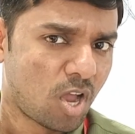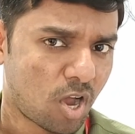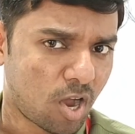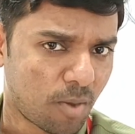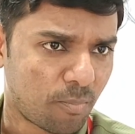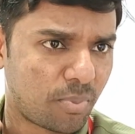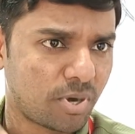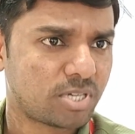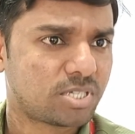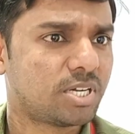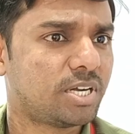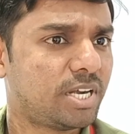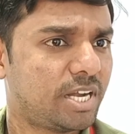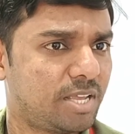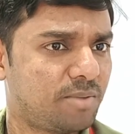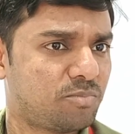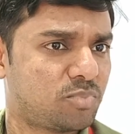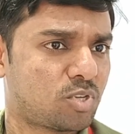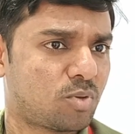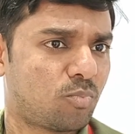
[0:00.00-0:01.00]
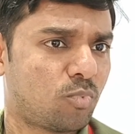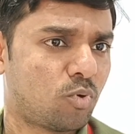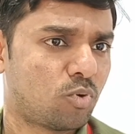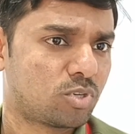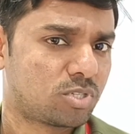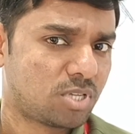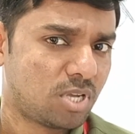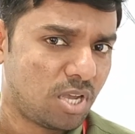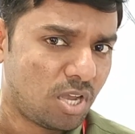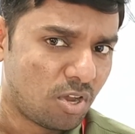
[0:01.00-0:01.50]
Operation team
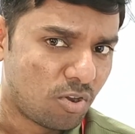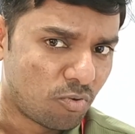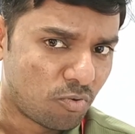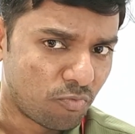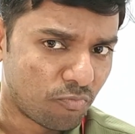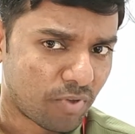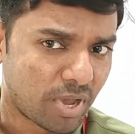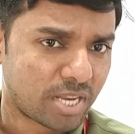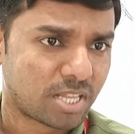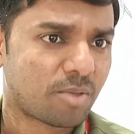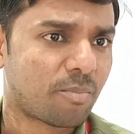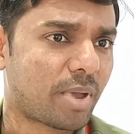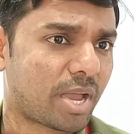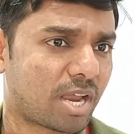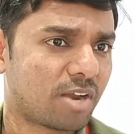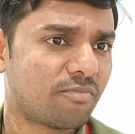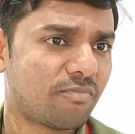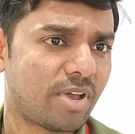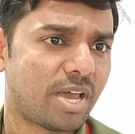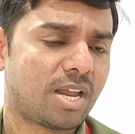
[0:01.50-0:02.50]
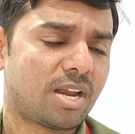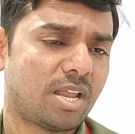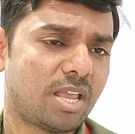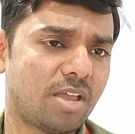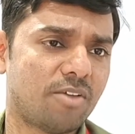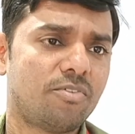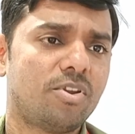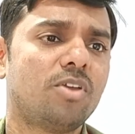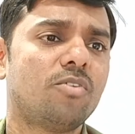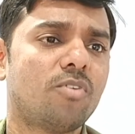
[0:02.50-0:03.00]
support, where the backend, where
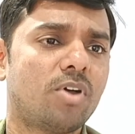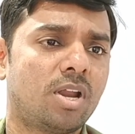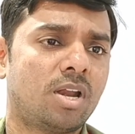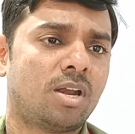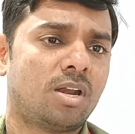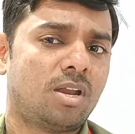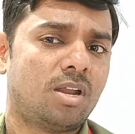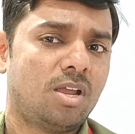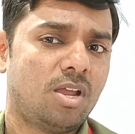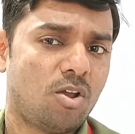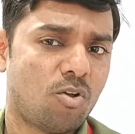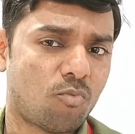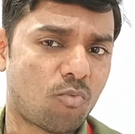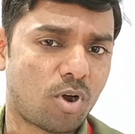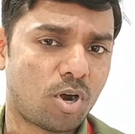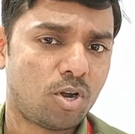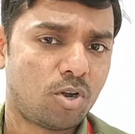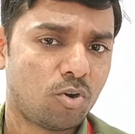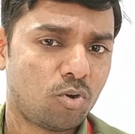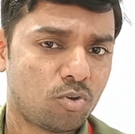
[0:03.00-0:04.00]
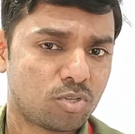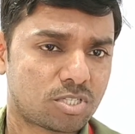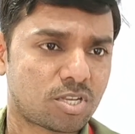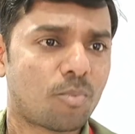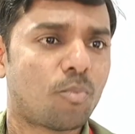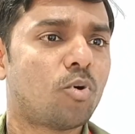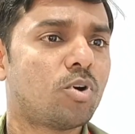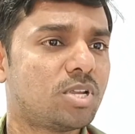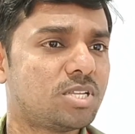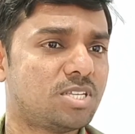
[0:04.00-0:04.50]
everyone want to
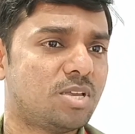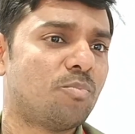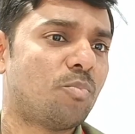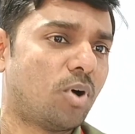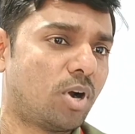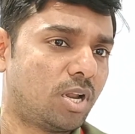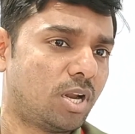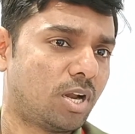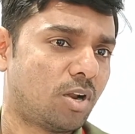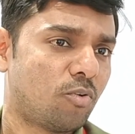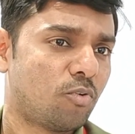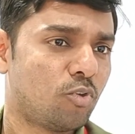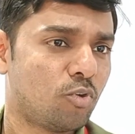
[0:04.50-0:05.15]
support is important now.